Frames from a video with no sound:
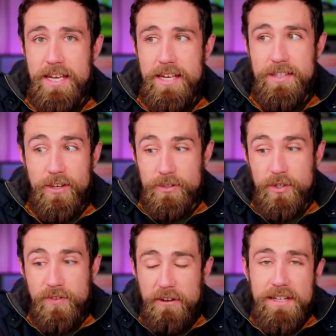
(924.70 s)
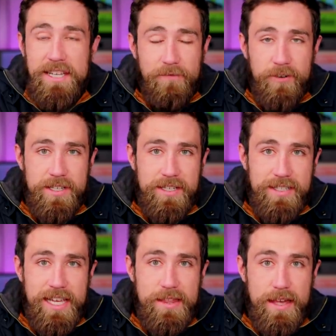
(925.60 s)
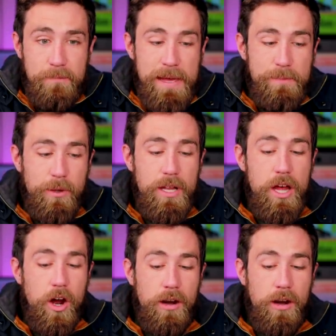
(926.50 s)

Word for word: It's also very different to see that people